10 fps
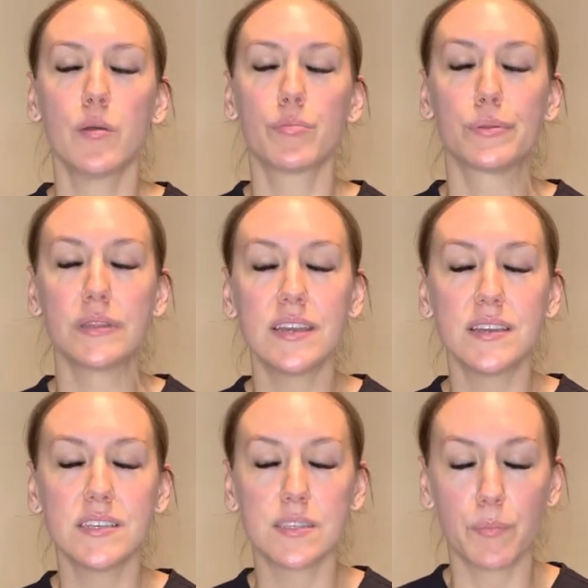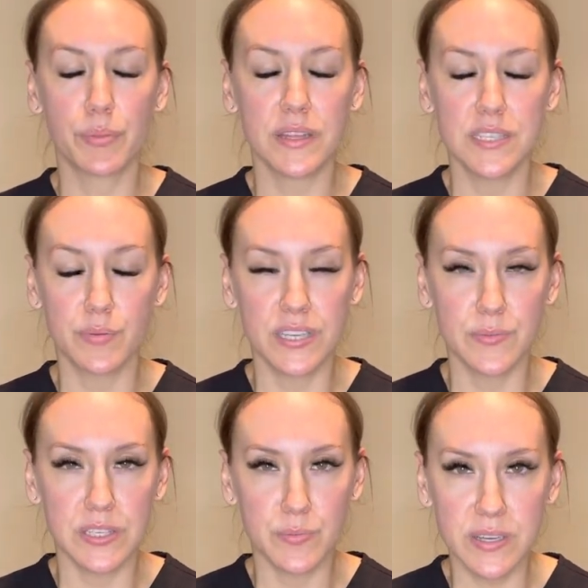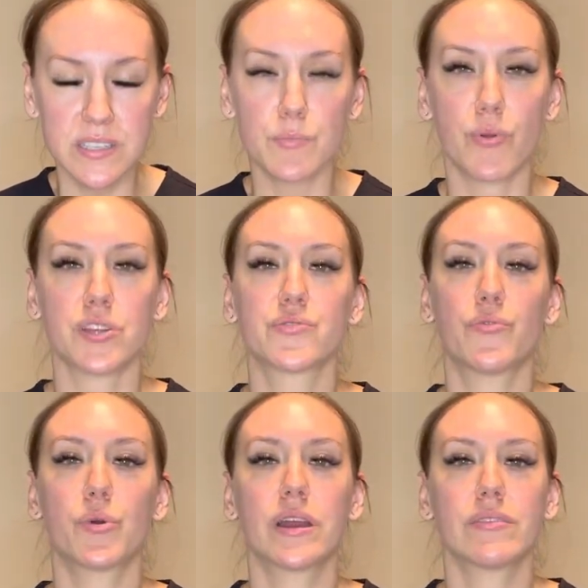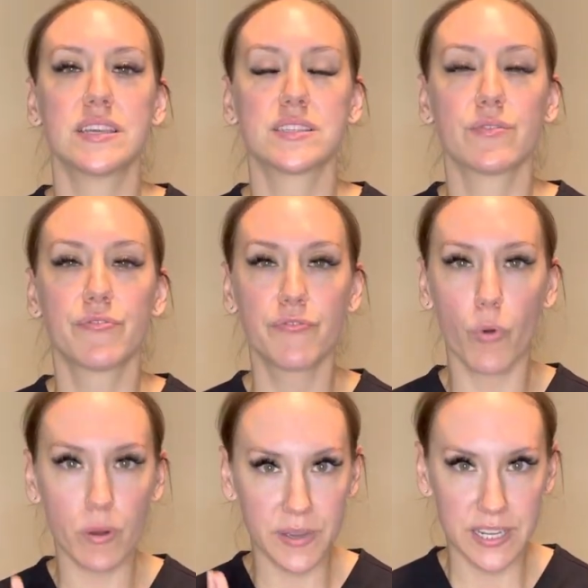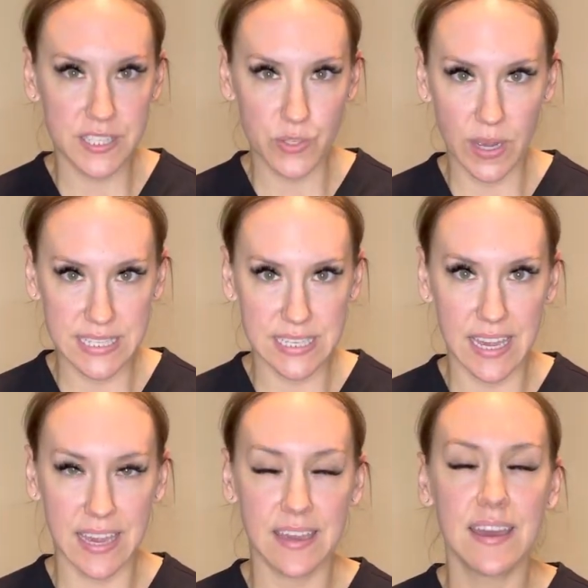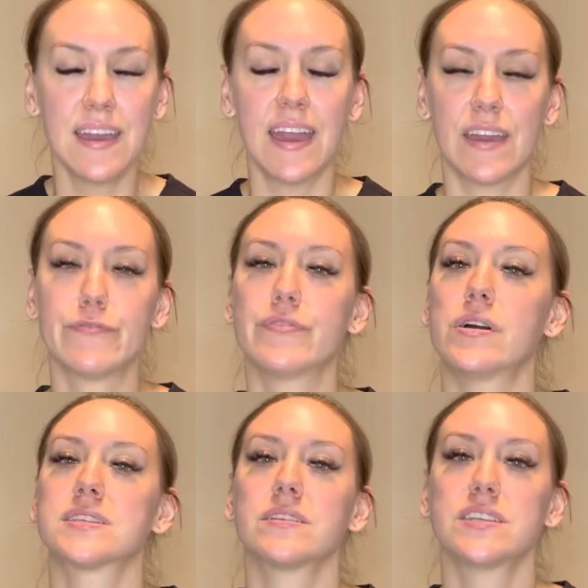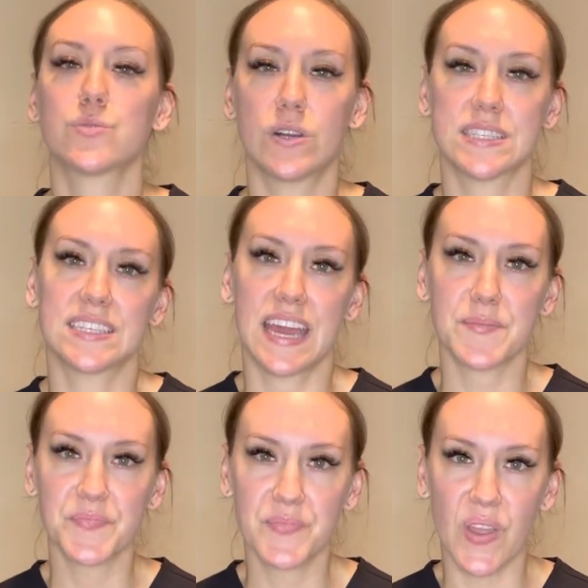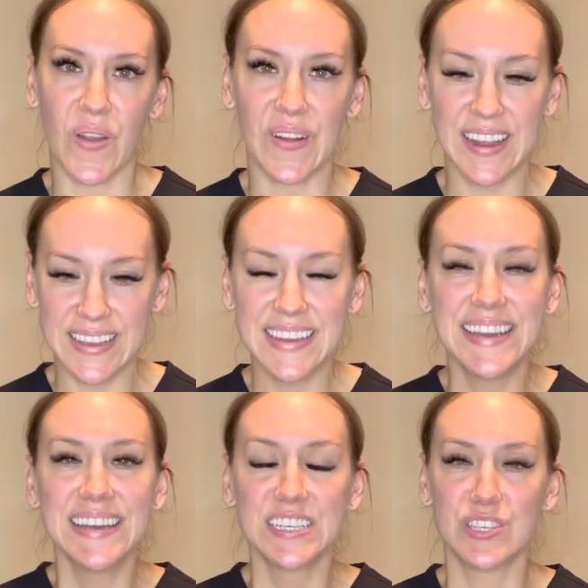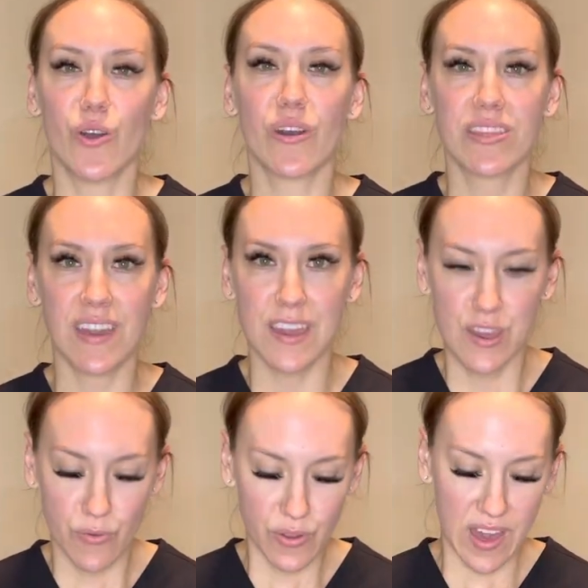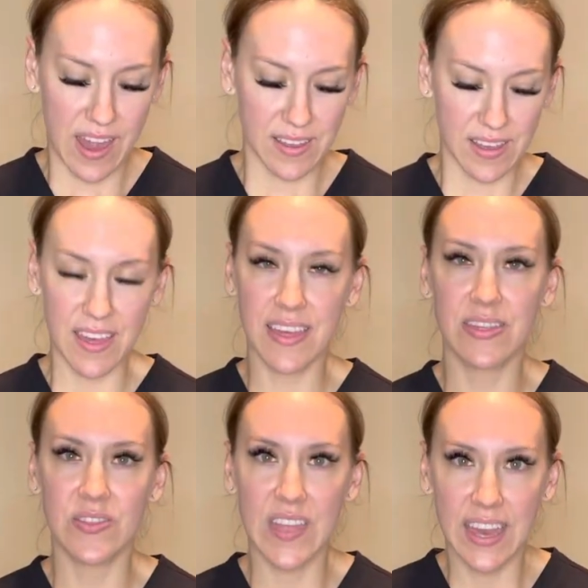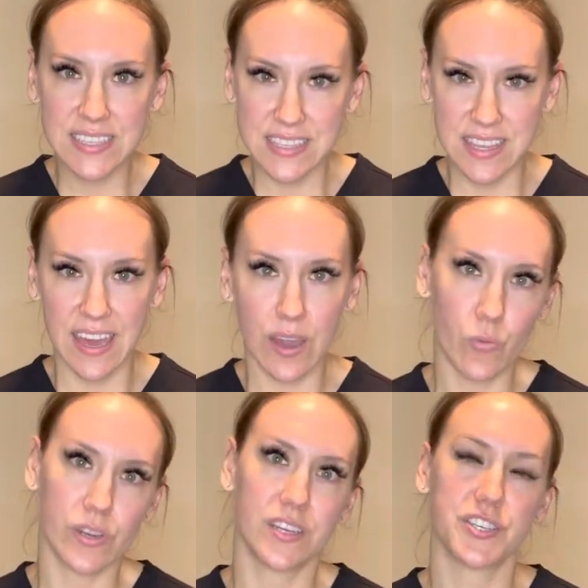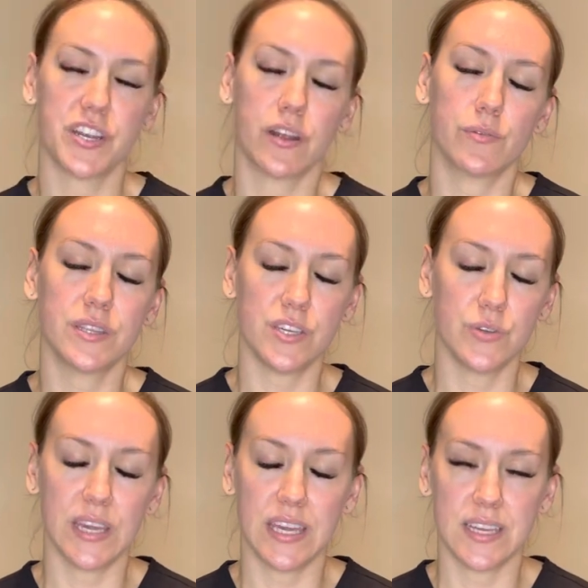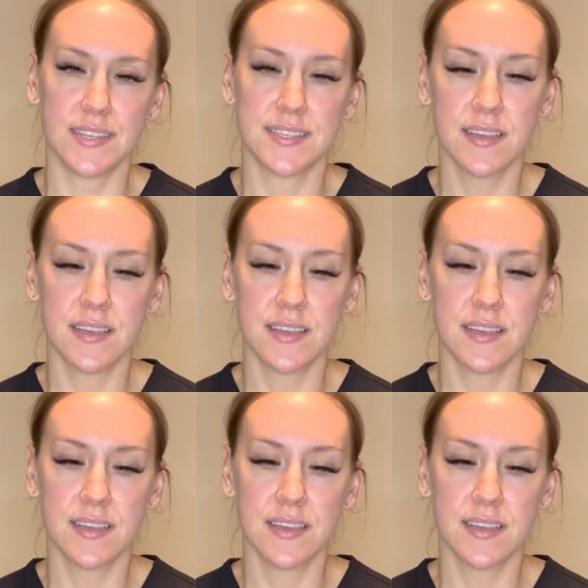please, please, please, please, please brush for at least four minutes twice a day and floss at least once a day, all right? So thank you for that. Next thing I wanted to share with you is